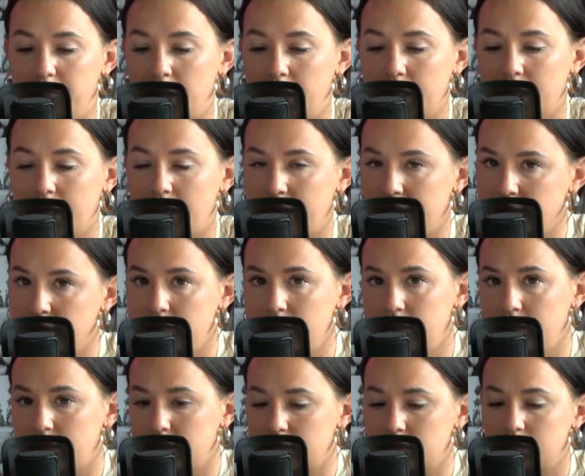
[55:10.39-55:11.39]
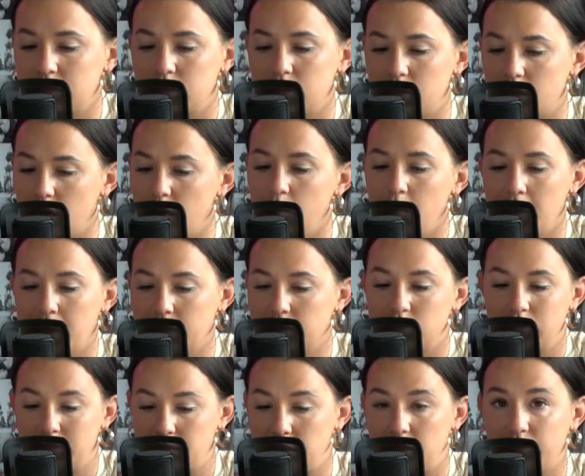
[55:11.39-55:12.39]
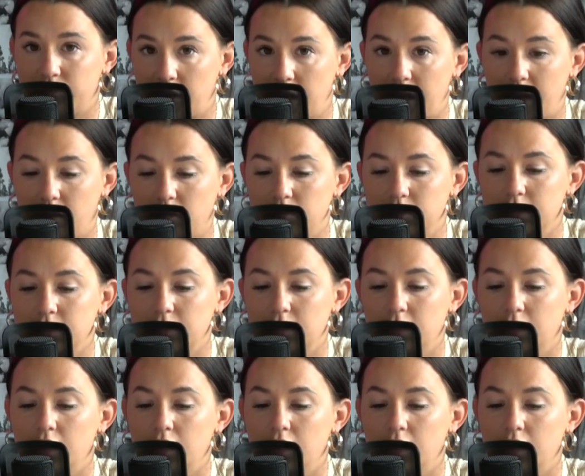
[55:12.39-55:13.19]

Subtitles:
but Kacie is nowhere to be found.